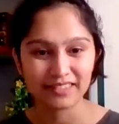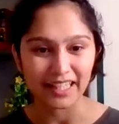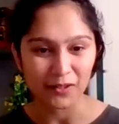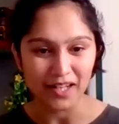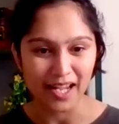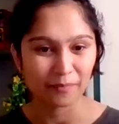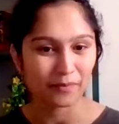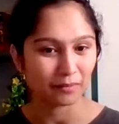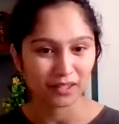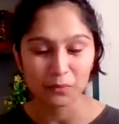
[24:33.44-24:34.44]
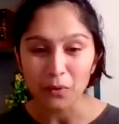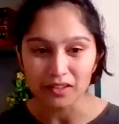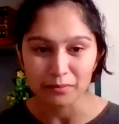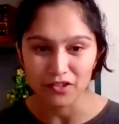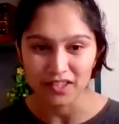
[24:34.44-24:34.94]
take your time. Maybe you want
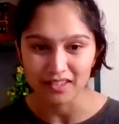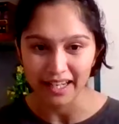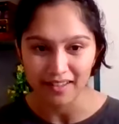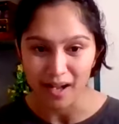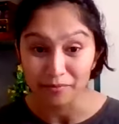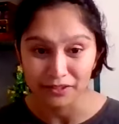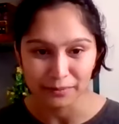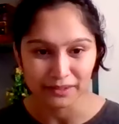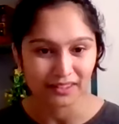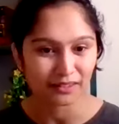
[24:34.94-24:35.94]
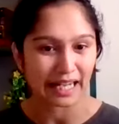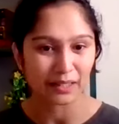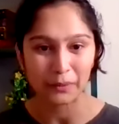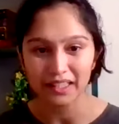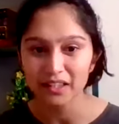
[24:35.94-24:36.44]
to just get comfortable
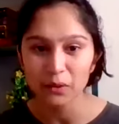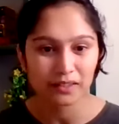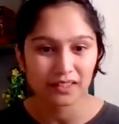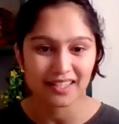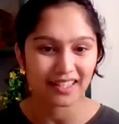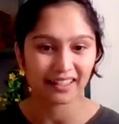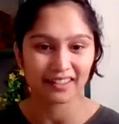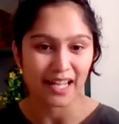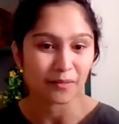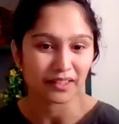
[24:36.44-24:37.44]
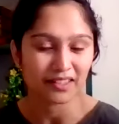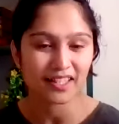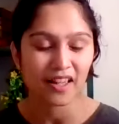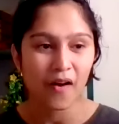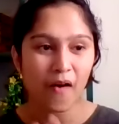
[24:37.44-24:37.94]
and we can do this in 10 minutes.